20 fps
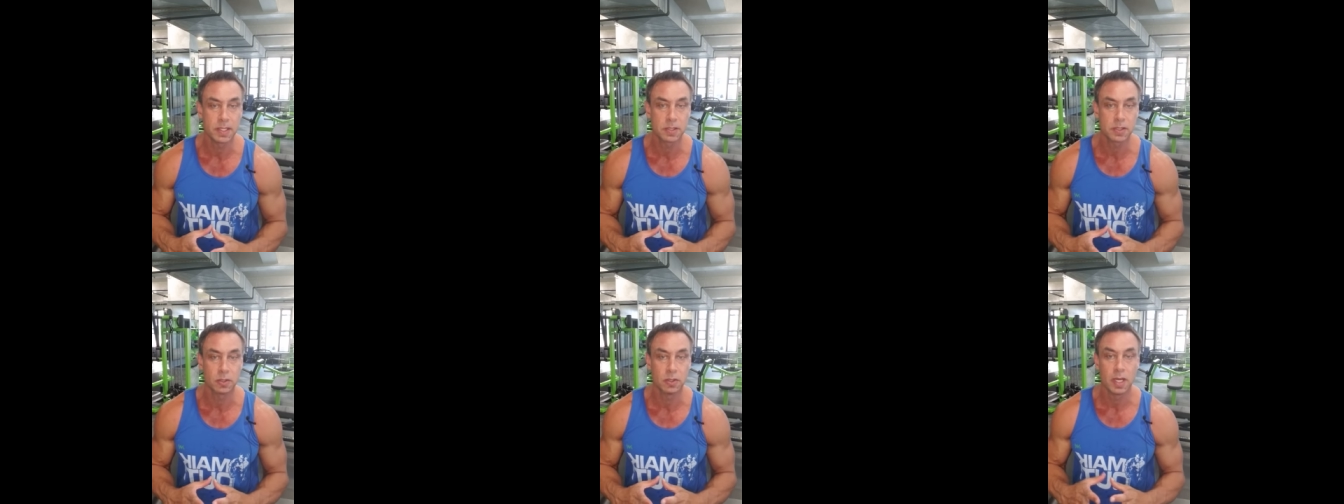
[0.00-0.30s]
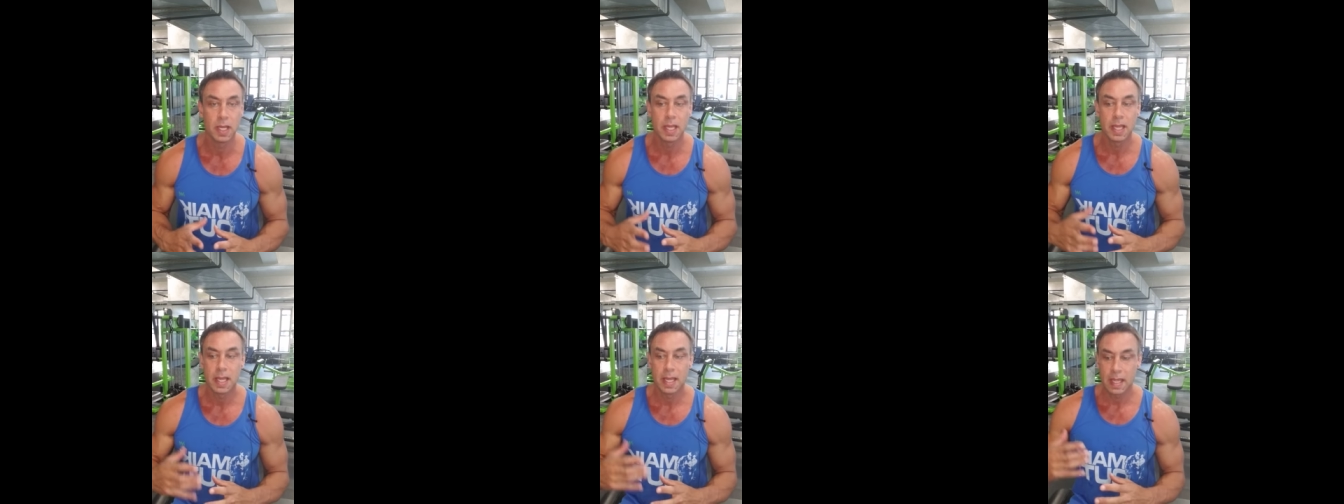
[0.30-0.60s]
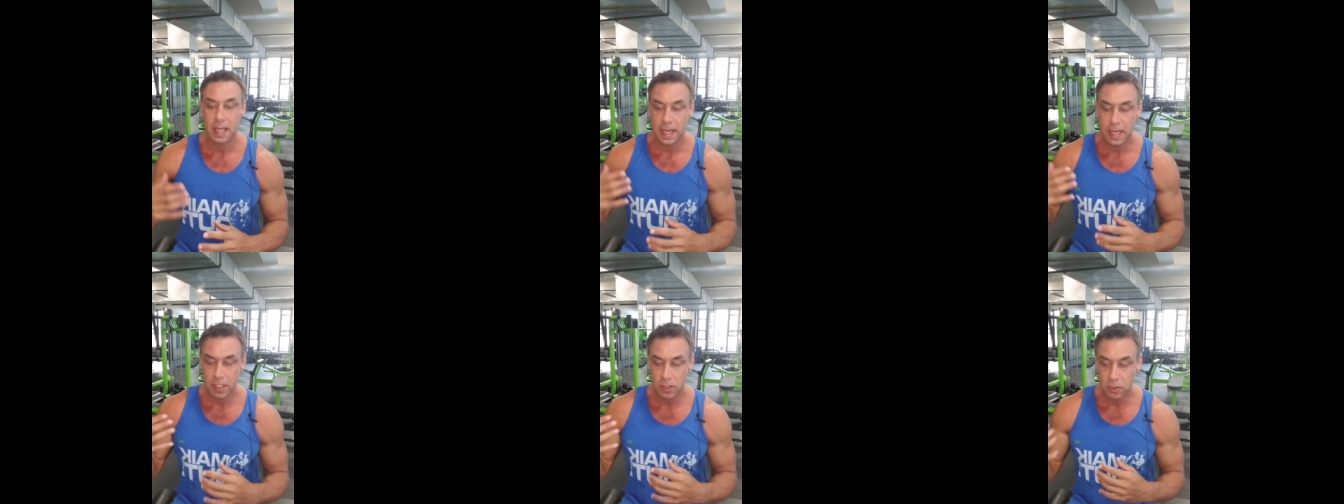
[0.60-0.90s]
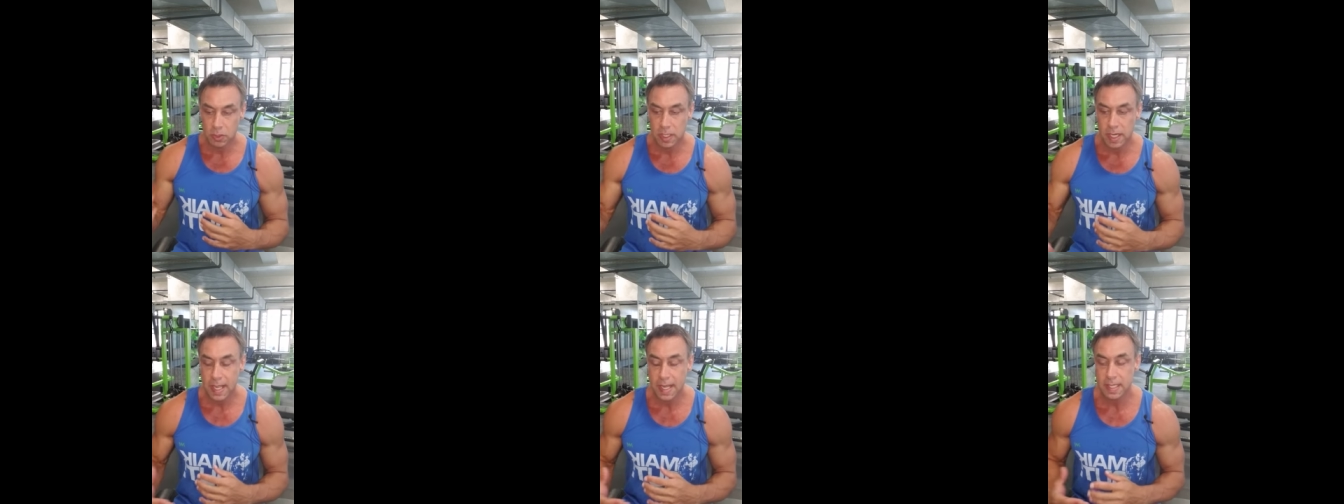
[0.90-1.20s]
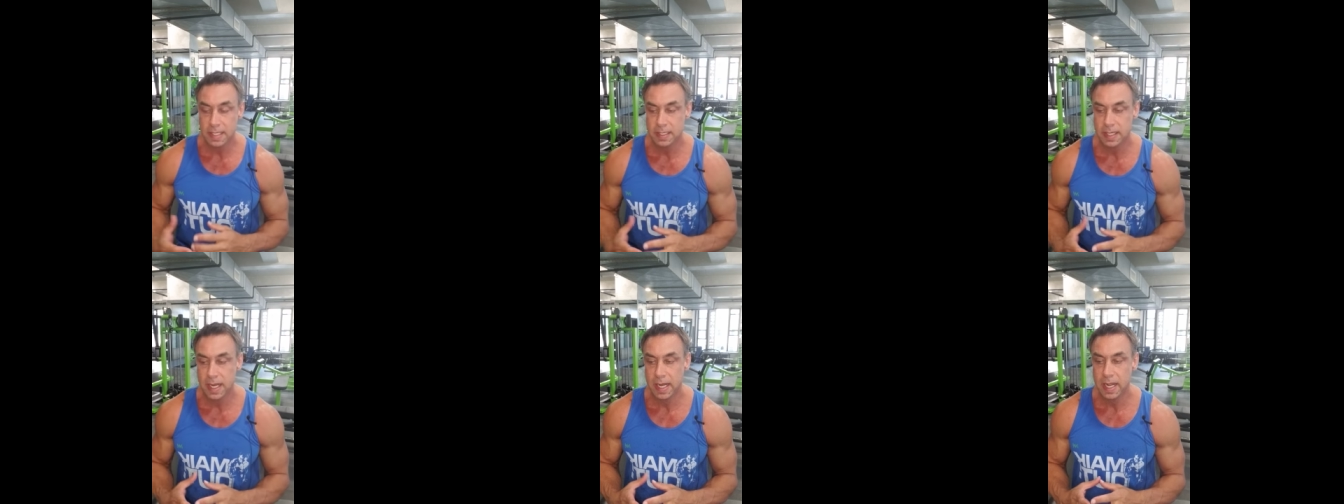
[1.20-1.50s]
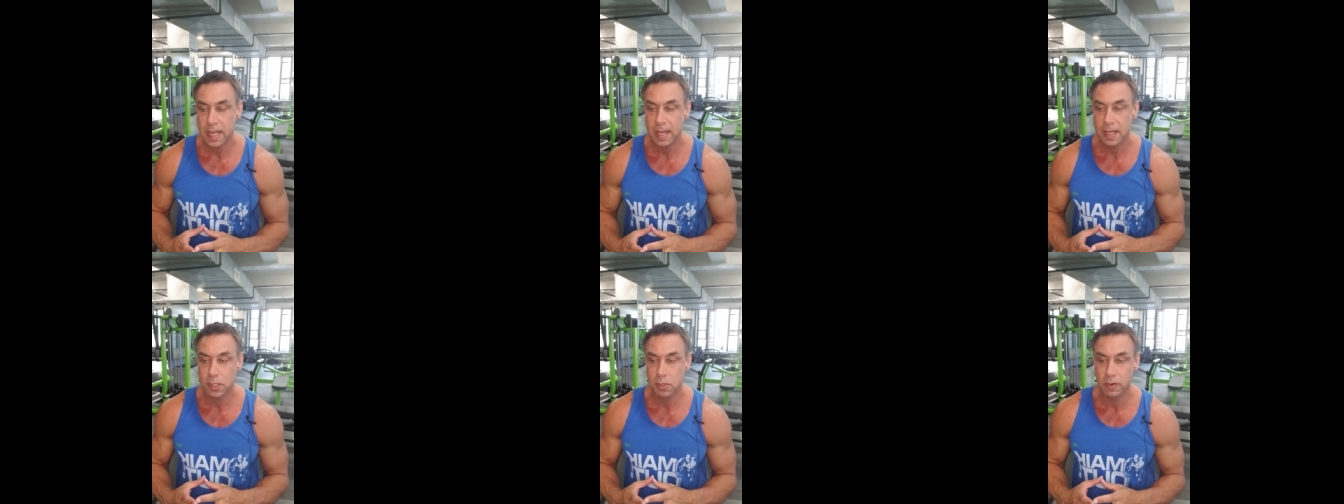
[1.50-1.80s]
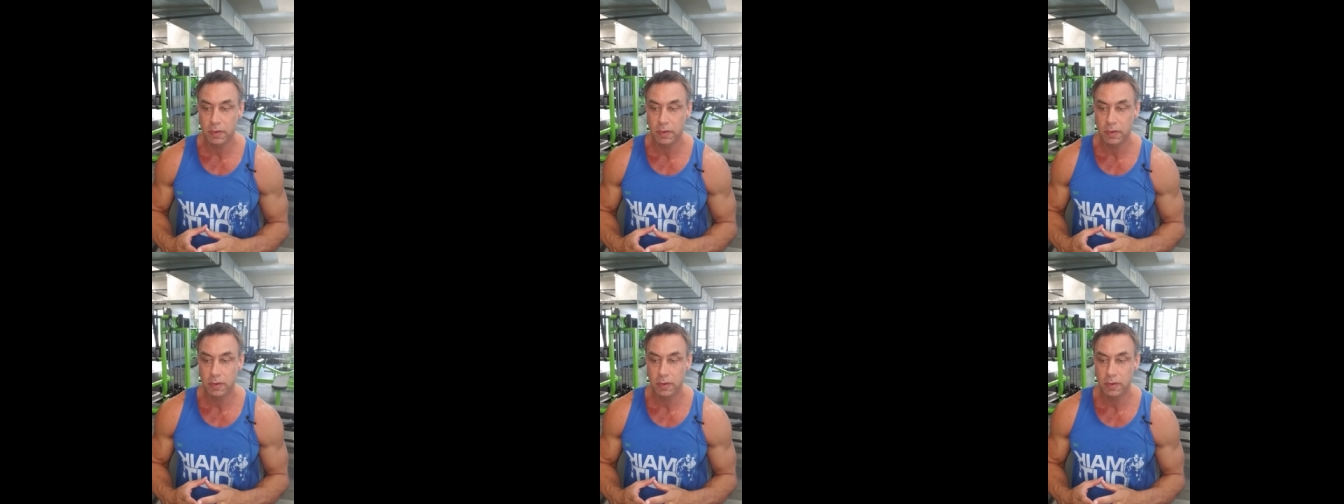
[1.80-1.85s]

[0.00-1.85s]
So in today's day and age,